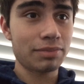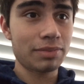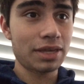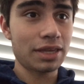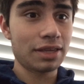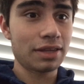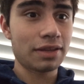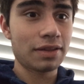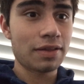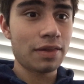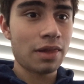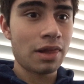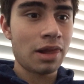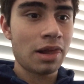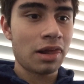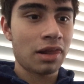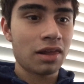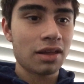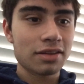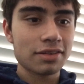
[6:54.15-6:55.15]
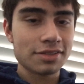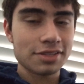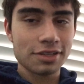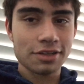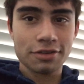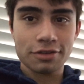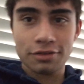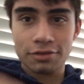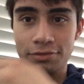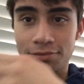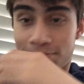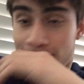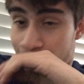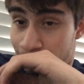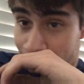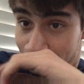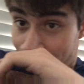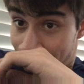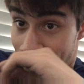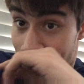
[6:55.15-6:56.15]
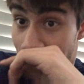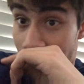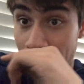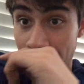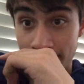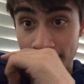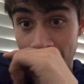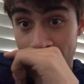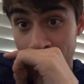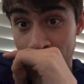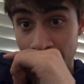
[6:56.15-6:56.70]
me. So yeah,